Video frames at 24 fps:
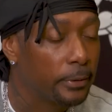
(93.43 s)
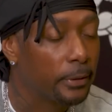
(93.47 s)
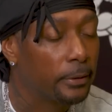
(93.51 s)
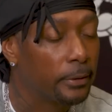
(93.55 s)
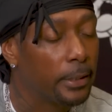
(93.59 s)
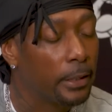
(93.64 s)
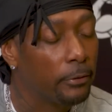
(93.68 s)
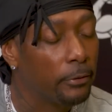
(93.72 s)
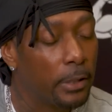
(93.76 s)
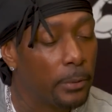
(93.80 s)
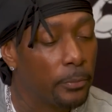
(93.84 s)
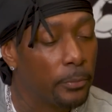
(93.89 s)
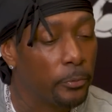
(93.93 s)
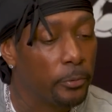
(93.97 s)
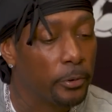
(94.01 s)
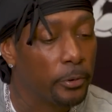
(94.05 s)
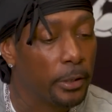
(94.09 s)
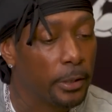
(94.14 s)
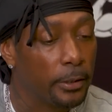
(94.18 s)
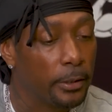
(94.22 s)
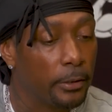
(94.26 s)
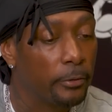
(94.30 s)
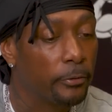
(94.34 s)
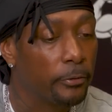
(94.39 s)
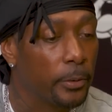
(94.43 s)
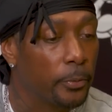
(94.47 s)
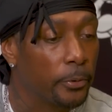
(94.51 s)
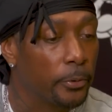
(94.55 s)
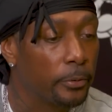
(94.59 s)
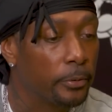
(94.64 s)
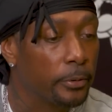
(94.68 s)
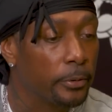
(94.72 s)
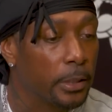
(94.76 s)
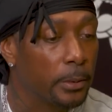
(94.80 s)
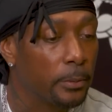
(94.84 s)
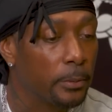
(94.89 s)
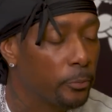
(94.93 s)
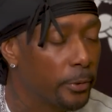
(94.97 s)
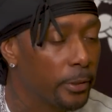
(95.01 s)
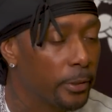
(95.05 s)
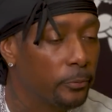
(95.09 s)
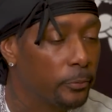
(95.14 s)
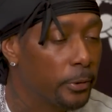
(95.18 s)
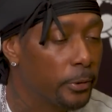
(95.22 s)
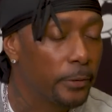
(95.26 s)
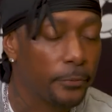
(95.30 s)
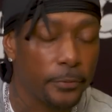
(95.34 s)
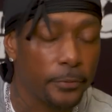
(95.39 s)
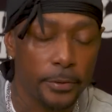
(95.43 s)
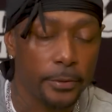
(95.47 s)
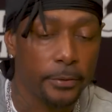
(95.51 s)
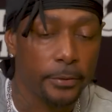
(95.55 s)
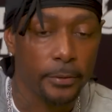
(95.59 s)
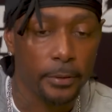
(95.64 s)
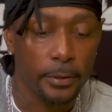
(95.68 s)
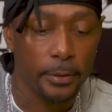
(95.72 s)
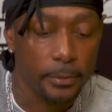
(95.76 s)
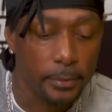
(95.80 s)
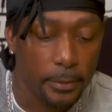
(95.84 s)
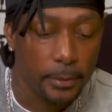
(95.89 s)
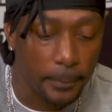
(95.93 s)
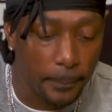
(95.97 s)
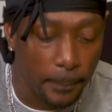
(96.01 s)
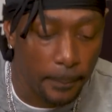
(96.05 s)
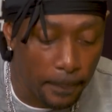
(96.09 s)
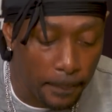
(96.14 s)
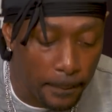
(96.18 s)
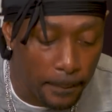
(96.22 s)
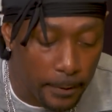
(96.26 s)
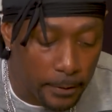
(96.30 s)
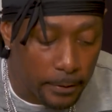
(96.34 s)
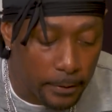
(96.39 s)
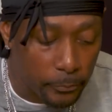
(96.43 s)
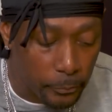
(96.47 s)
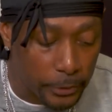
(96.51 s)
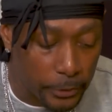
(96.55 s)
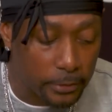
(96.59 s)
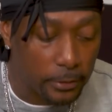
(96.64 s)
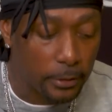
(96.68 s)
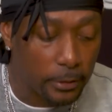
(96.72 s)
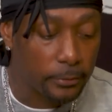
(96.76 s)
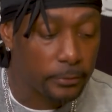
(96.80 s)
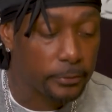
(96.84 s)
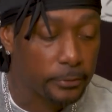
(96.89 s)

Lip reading: No, not Creppin' We Came, like Creepin' on the Come, whatever song it is.